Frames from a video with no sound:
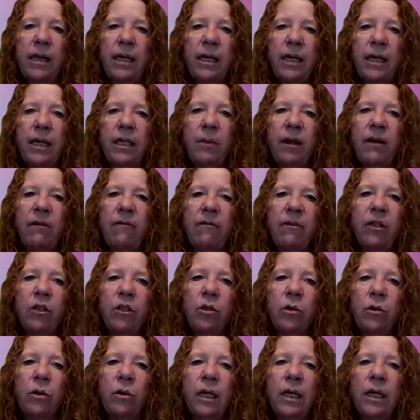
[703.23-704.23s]
I think it's
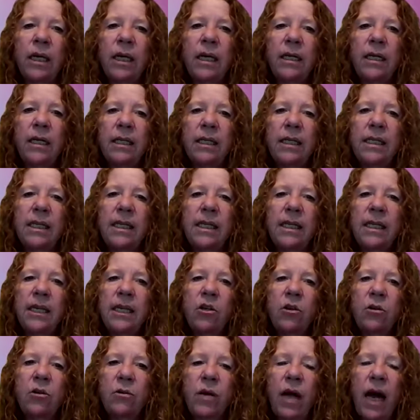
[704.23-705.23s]
beneficial to see
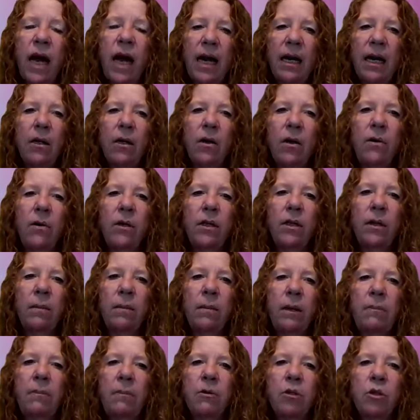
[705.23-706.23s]
that you're not alone and
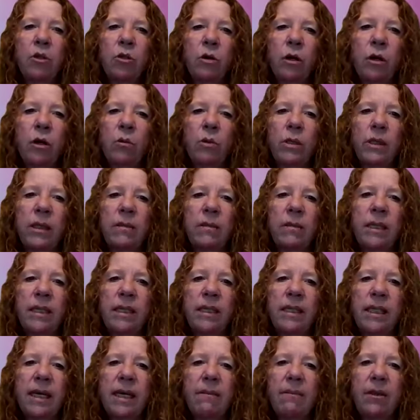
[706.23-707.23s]
that people struggle with some of
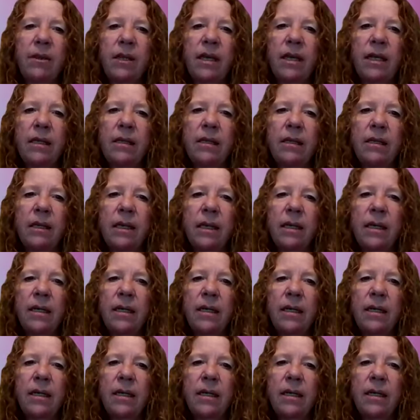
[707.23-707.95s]
the same things.